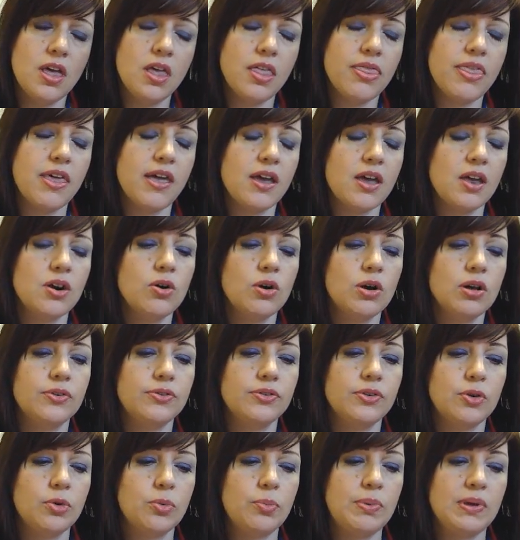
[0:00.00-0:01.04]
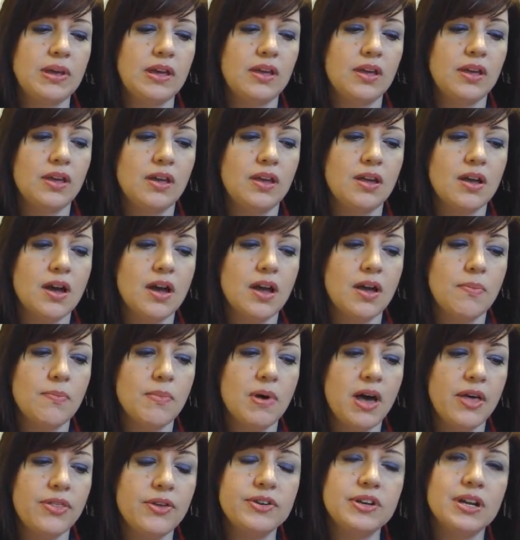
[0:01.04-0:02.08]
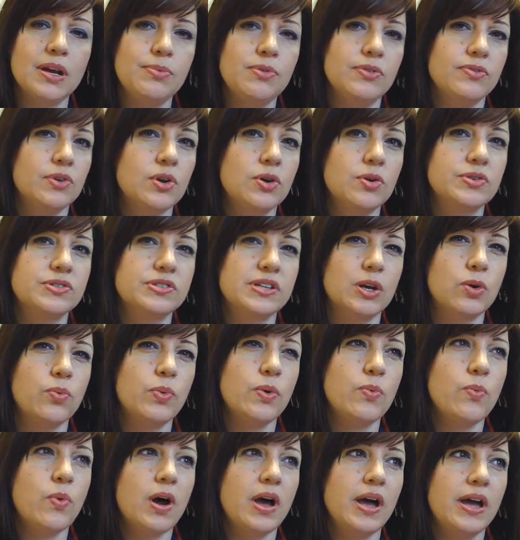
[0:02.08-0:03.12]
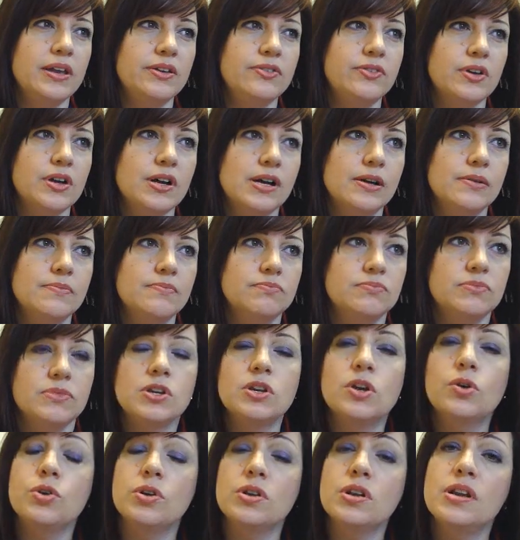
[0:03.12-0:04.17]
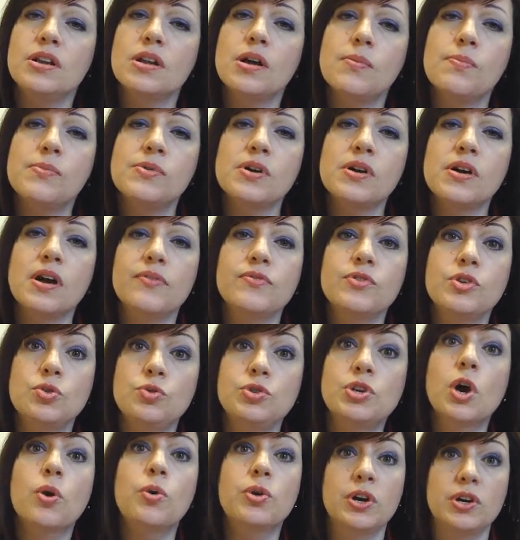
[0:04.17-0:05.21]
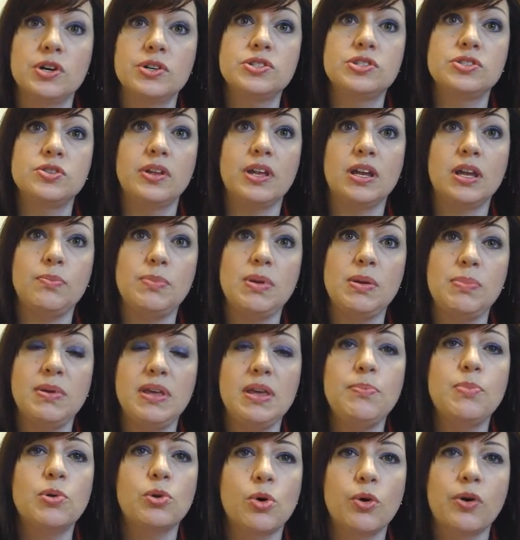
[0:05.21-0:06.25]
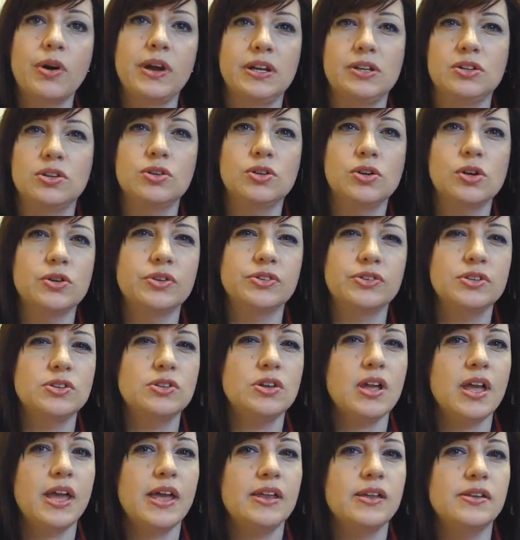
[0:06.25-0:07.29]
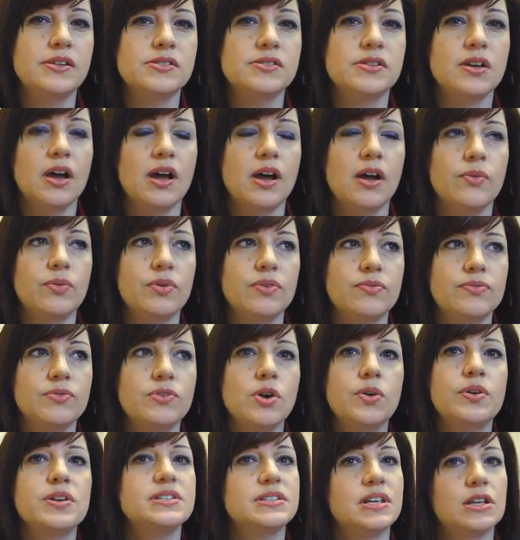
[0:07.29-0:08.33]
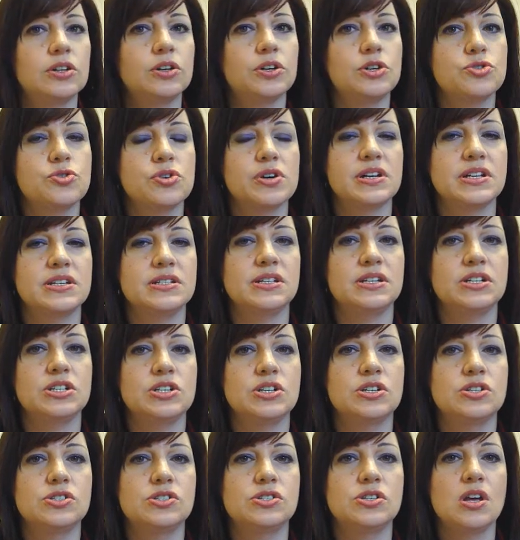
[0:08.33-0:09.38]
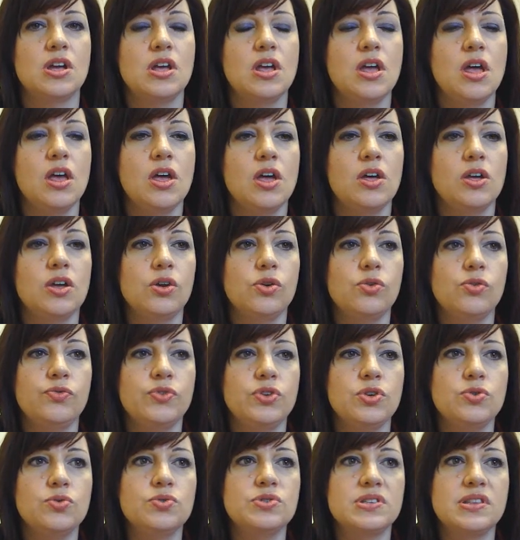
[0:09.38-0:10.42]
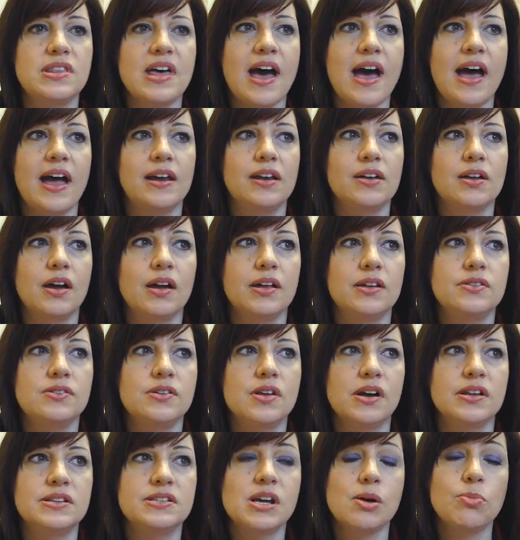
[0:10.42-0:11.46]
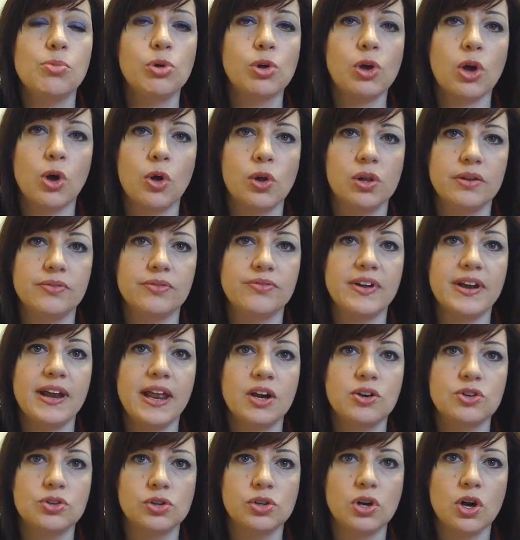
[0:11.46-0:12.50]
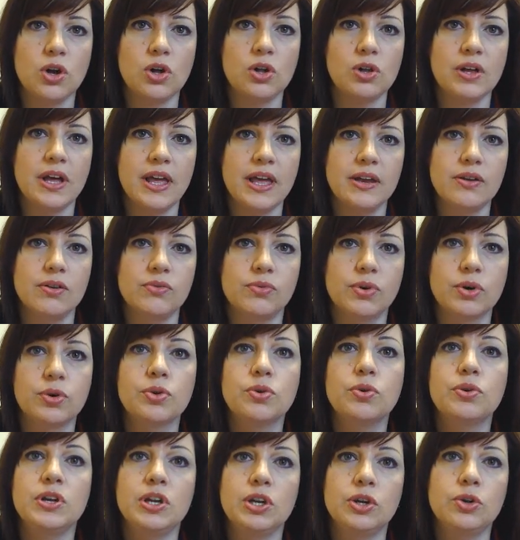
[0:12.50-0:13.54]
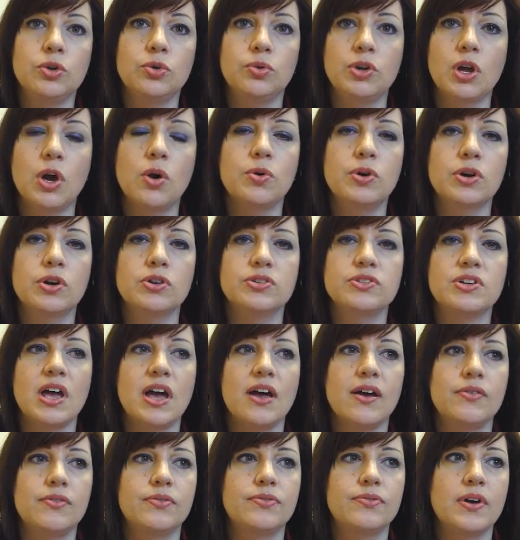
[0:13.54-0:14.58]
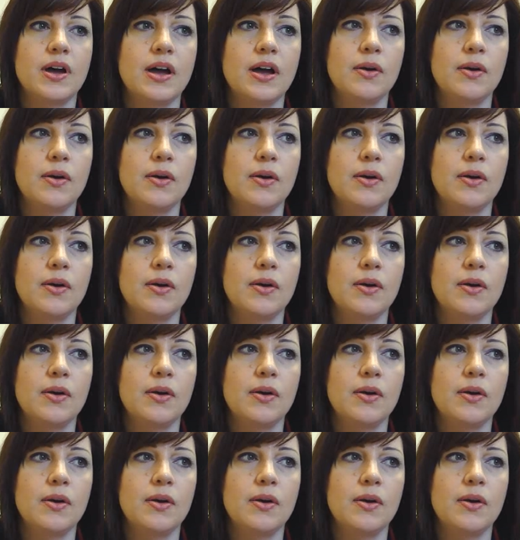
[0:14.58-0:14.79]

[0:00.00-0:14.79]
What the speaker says: They can also be other types of goals, like we want you know, a number of new donors, so they could be people-oriented goals. And we've noticed that large organizations who've used that a double goal, a financial goal, and recruiting new donors have